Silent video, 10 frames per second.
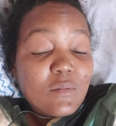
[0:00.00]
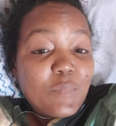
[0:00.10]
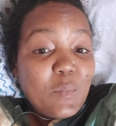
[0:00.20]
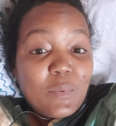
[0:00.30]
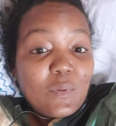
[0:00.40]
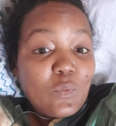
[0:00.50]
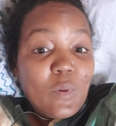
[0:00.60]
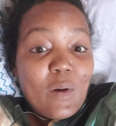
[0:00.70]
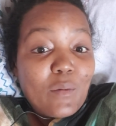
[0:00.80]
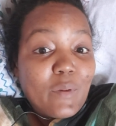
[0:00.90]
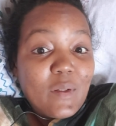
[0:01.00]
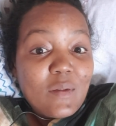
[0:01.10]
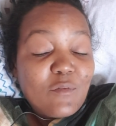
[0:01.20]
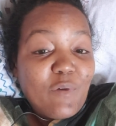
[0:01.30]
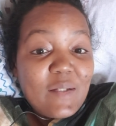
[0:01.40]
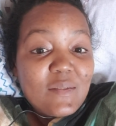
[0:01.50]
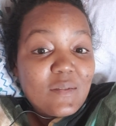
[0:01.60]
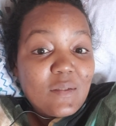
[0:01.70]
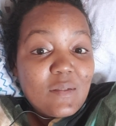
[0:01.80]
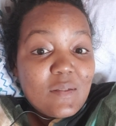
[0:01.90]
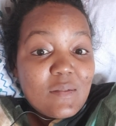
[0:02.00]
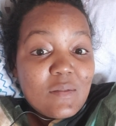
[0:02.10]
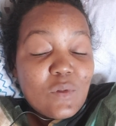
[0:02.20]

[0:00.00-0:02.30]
people who are already fighting illnesses,